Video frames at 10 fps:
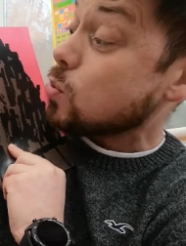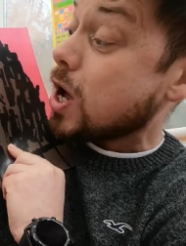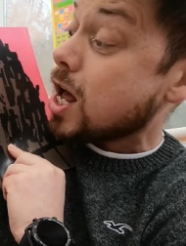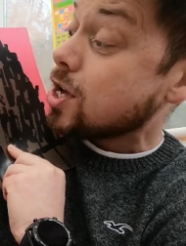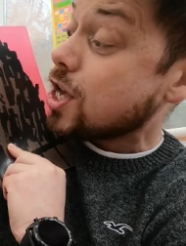
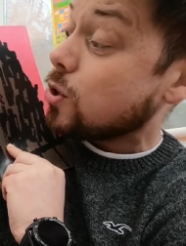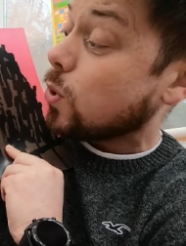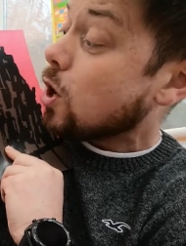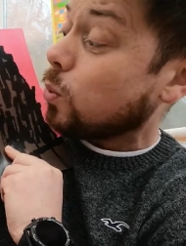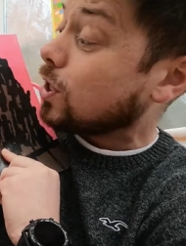Who are
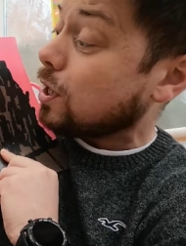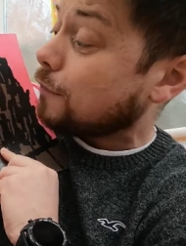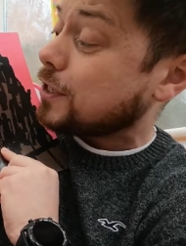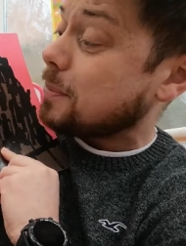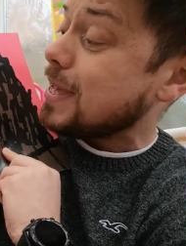you? Would
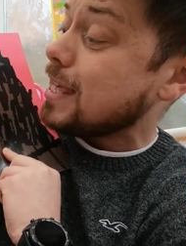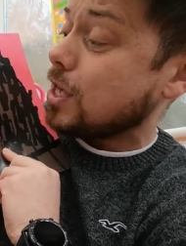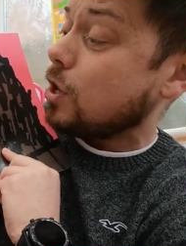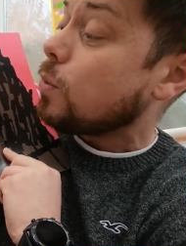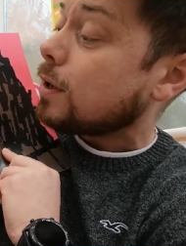love to
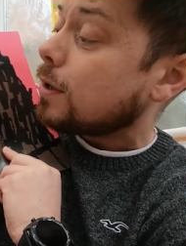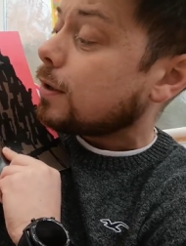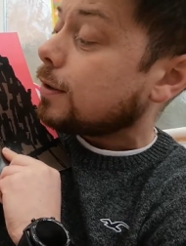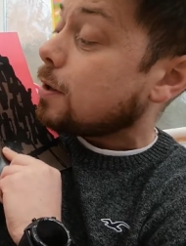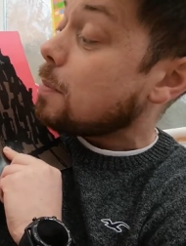meet you.
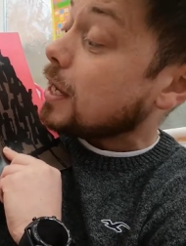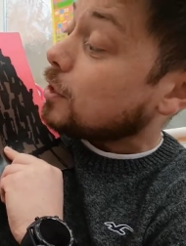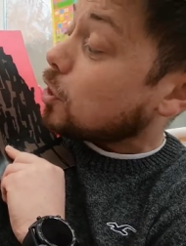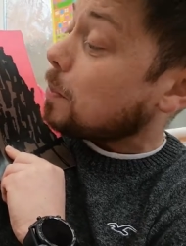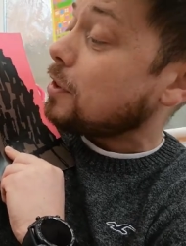Me
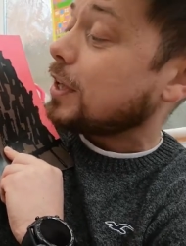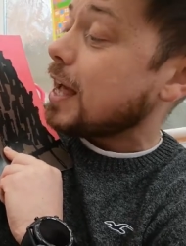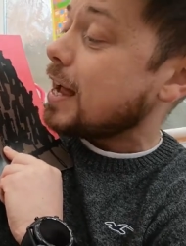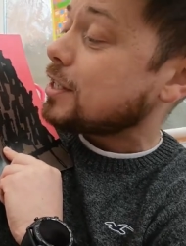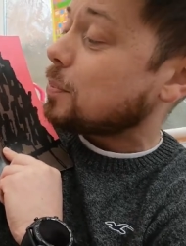and a couple of the
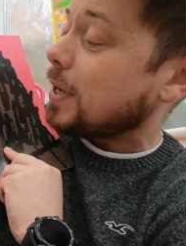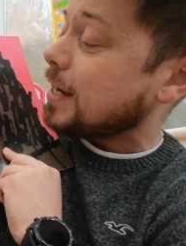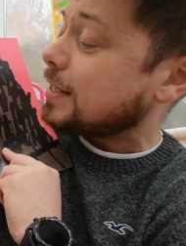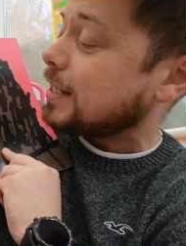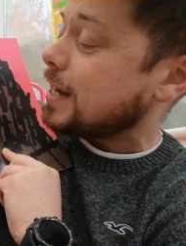guys are
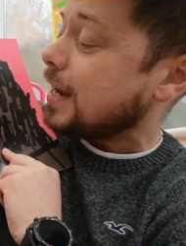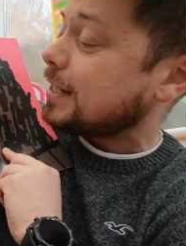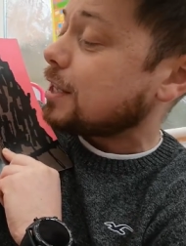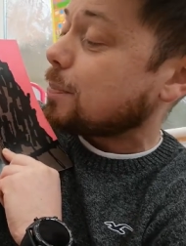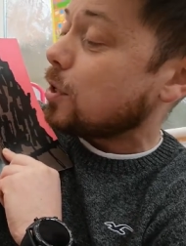playing
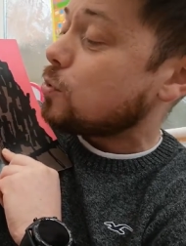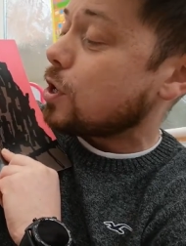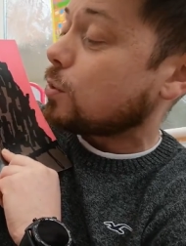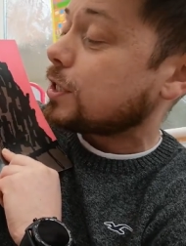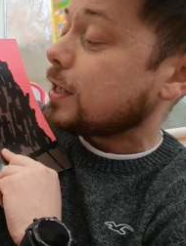tonight at the
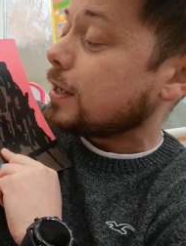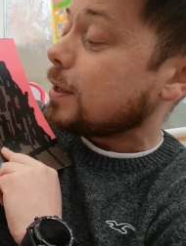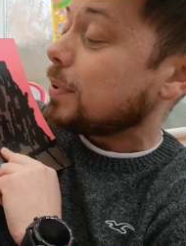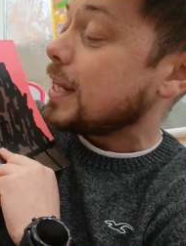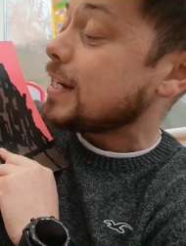Blue Note.
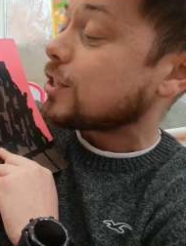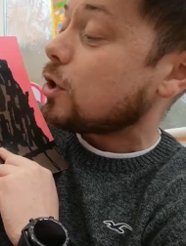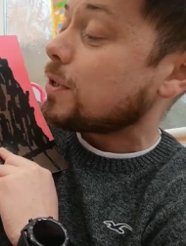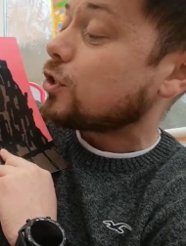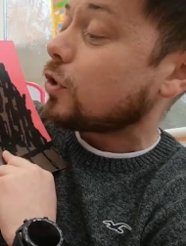Please
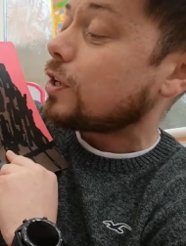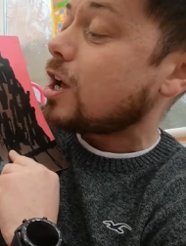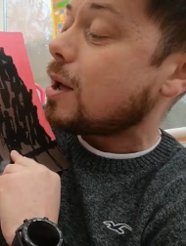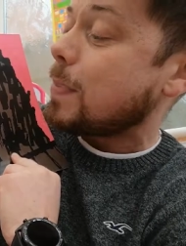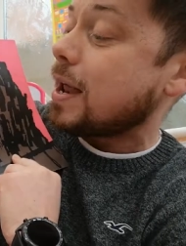come and
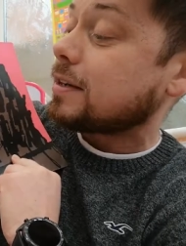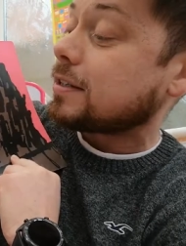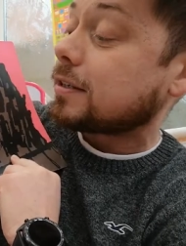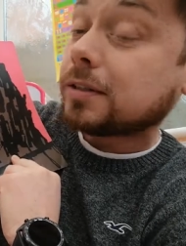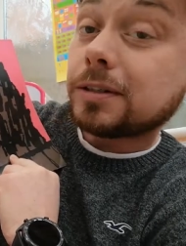join our
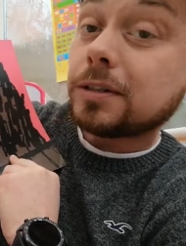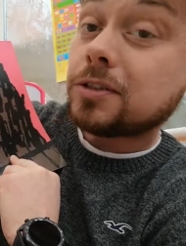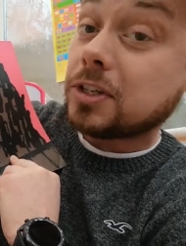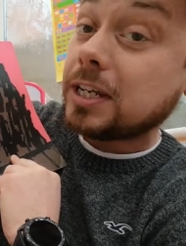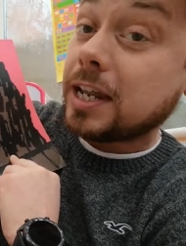band.
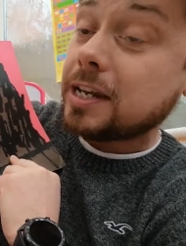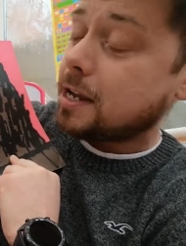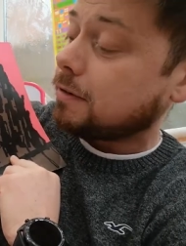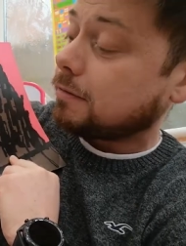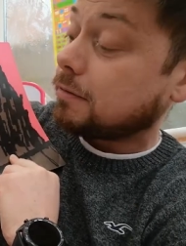See you
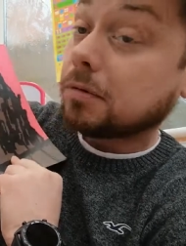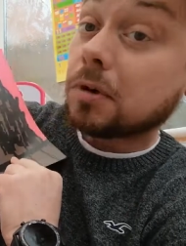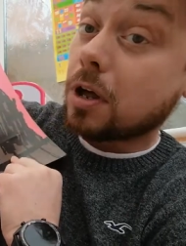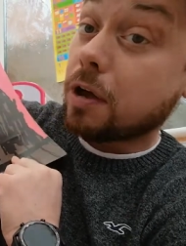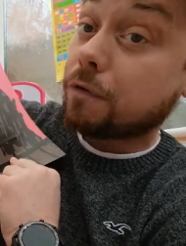later.
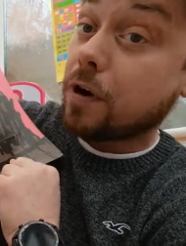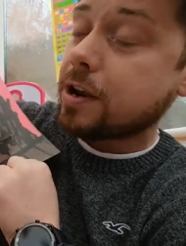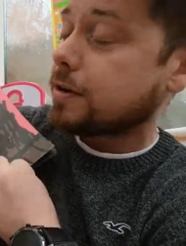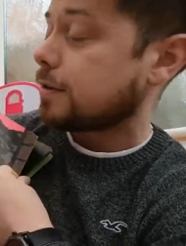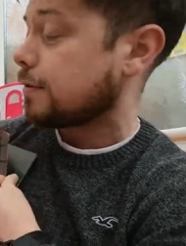A
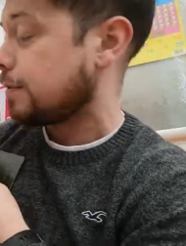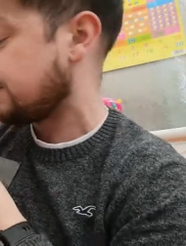friend.